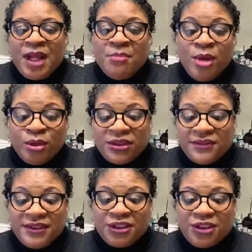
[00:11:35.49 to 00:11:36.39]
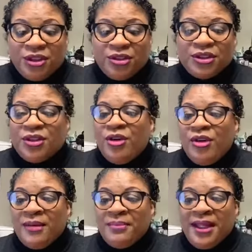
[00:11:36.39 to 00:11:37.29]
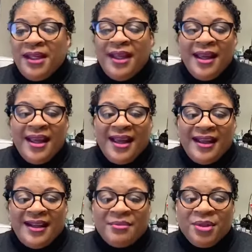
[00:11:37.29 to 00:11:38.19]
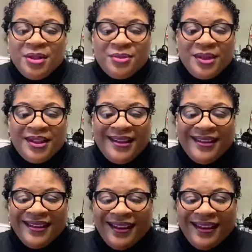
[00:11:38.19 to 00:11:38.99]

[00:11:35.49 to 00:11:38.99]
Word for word: Most of his jokes are on me, and I'm good with it.